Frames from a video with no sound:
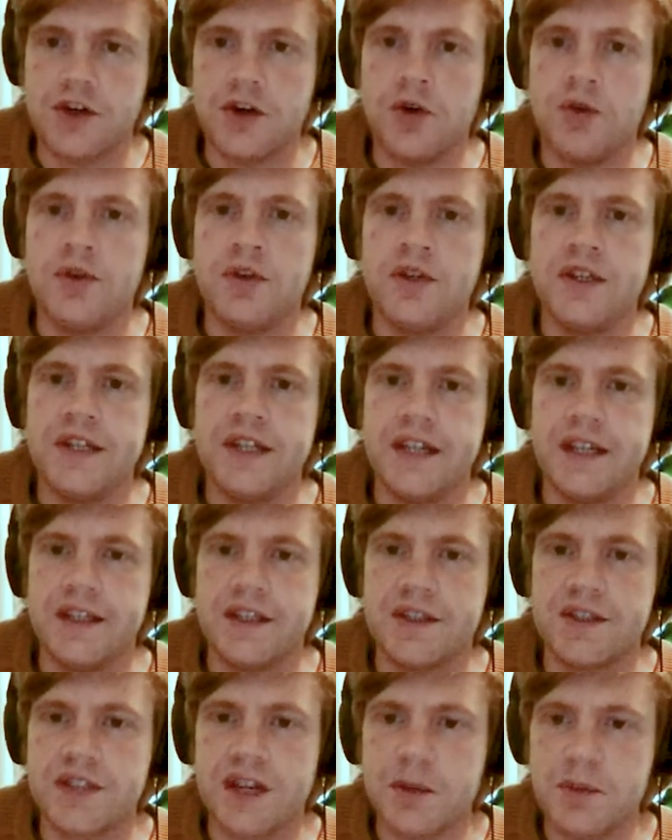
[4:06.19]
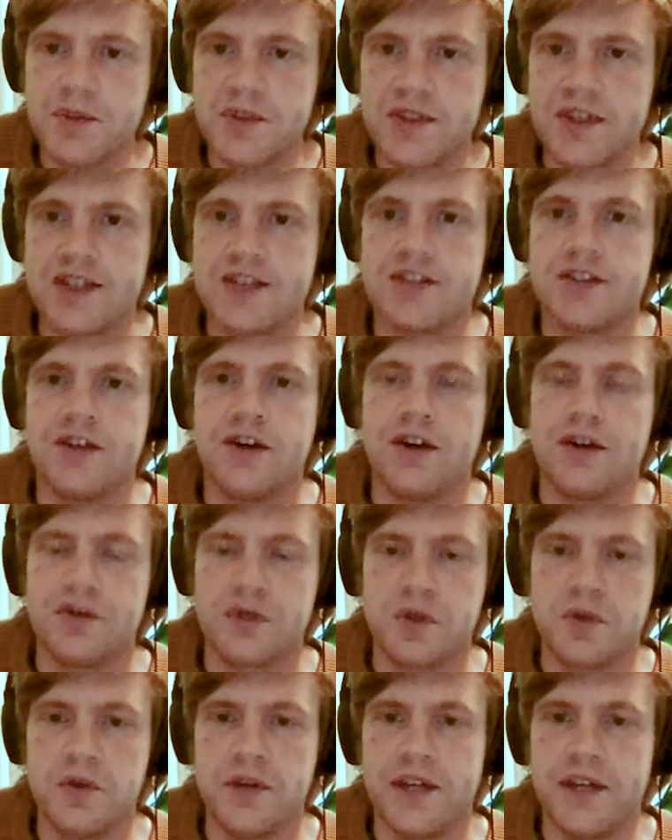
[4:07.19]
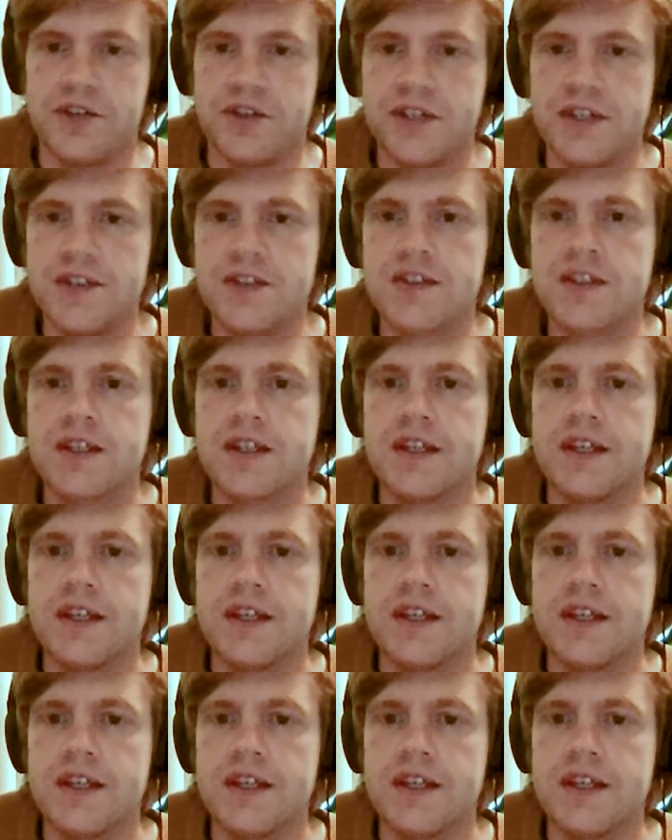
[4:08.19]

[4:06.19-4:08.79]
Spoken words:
only in a subset of queries.